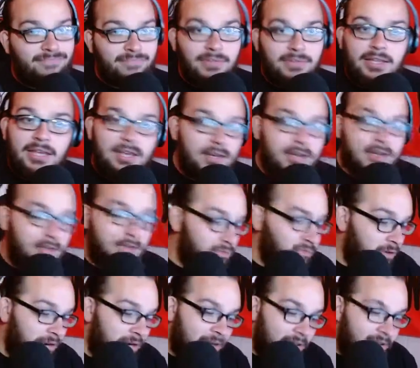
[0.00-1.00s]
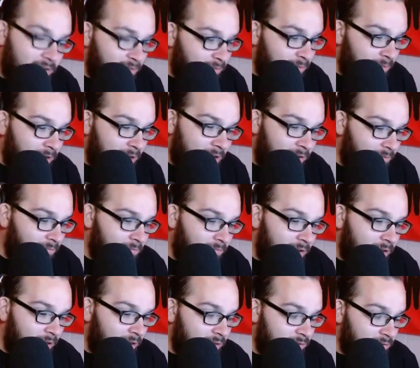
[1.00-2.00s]
it is what it is, man.
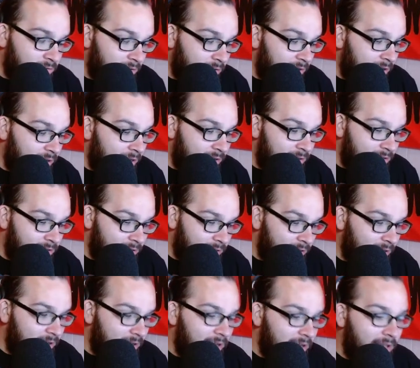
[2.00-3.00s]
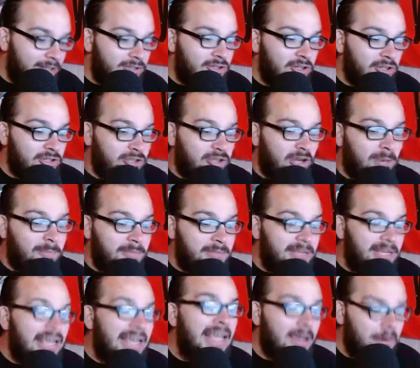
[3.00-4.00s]
It is what it is. It's just up
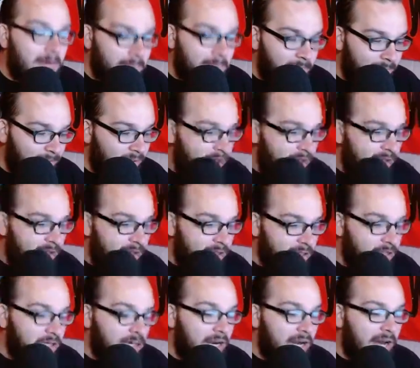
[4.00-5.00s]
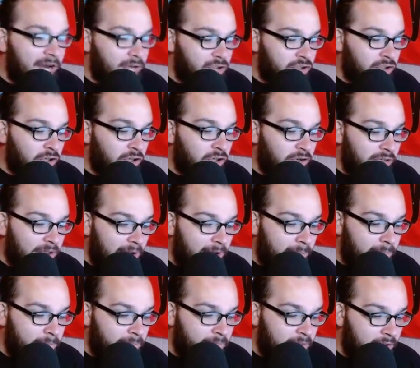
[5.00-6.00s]
to him to now show
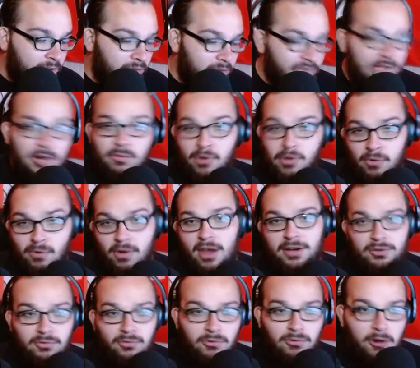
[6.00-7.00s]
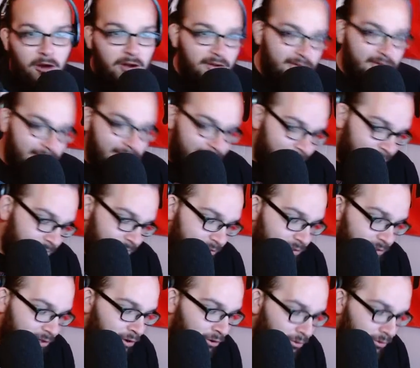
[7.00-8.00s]
them if they were right or wrong.
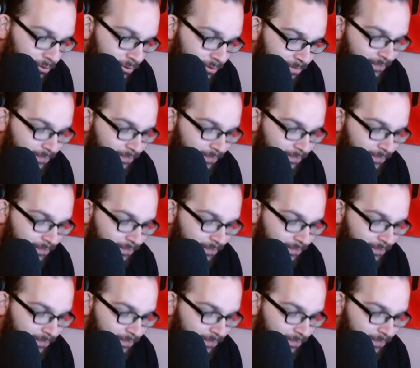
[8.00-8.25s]
So